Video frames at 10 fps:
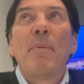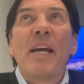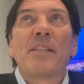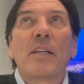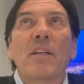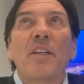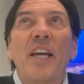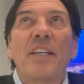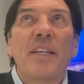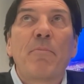Basically, they
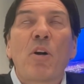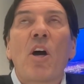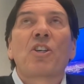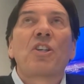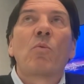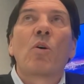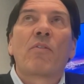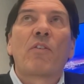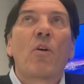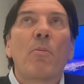did production work
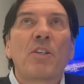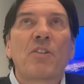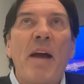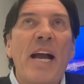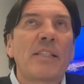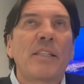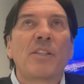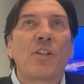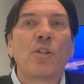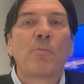for a whole bunch of magazines
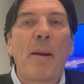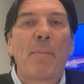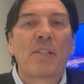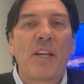and newspapers,